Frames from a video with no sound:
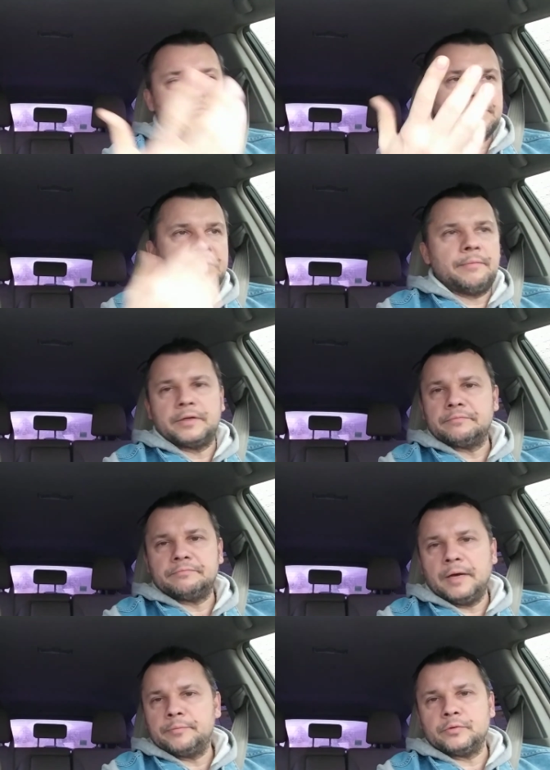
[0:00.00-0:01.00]
some are
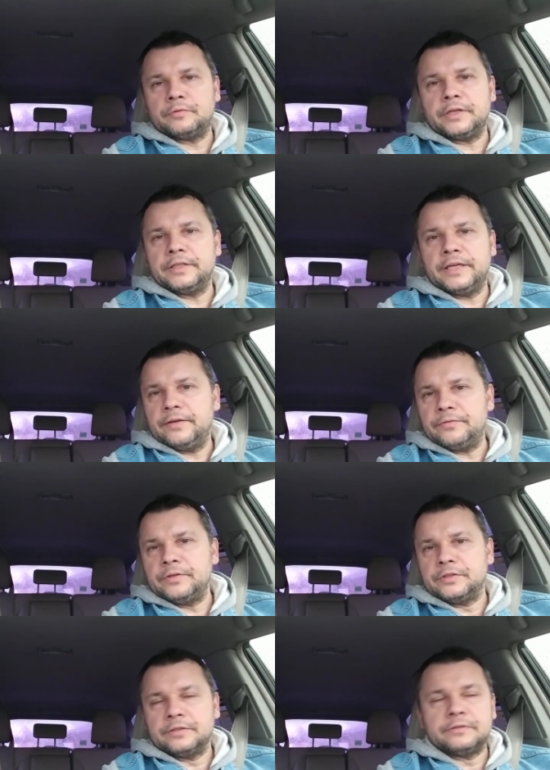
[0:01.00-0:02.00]
up to three and a half
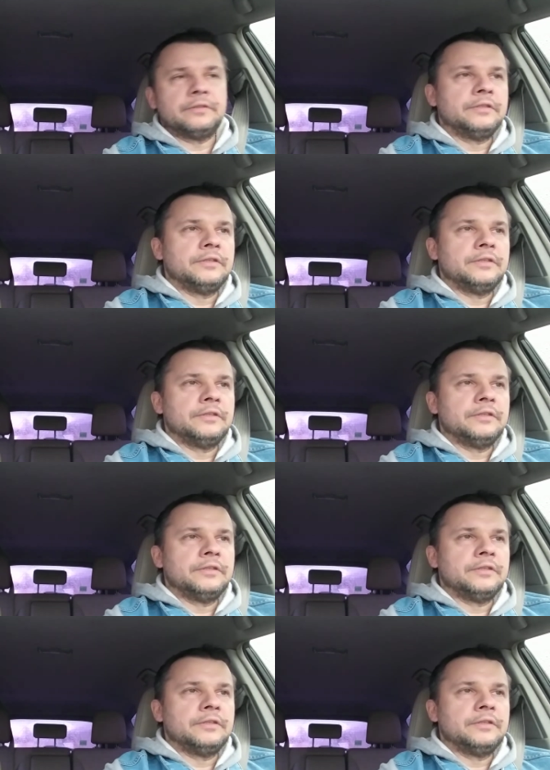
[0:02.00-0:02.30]
inches.